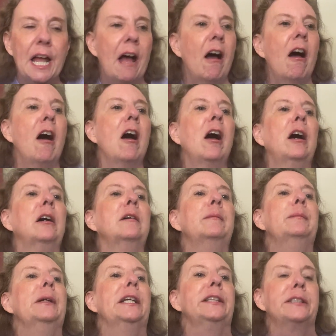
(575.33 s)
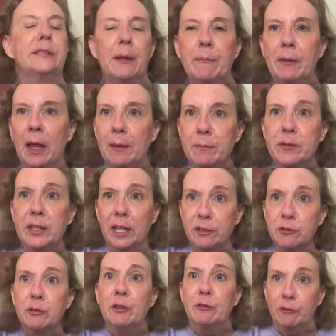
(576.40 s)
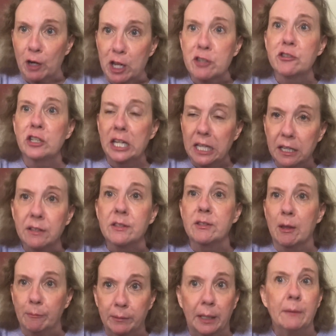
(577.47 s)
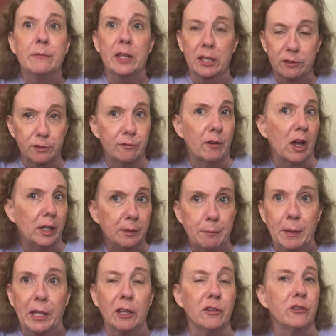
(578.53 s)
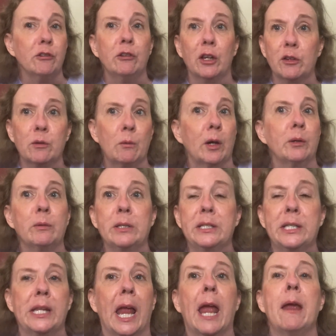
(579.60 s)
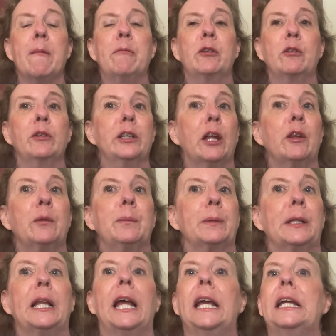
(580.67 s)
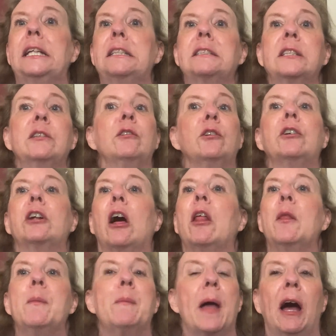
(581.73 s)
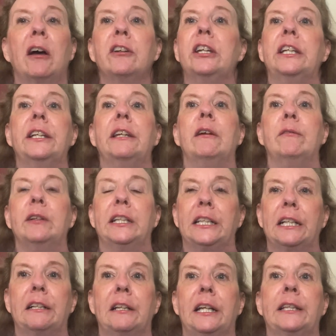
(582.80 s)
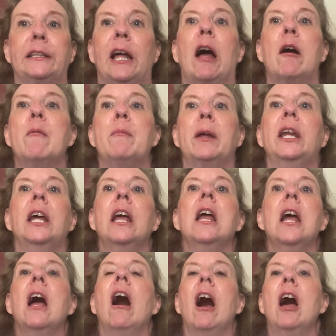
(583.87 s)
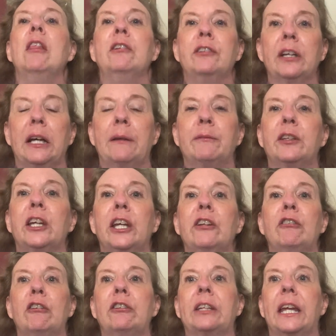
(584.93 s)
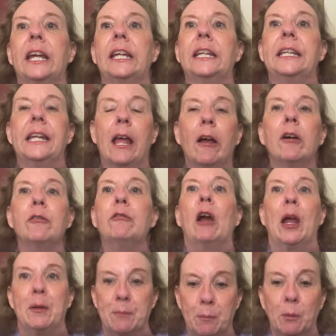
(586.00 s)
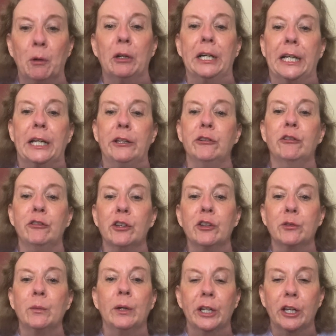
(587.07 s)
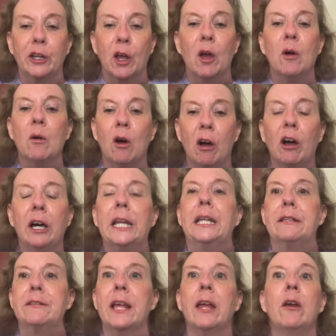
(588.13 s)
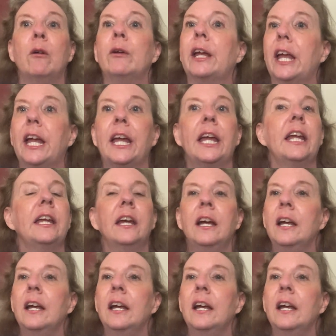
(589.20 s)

And sometimes that's refreshing, and sometimes that's fun, because who doesn't want to escape to another place and learn all about it and everything like that. But other times it can just get downright boring, and you just want to go on and say, okay,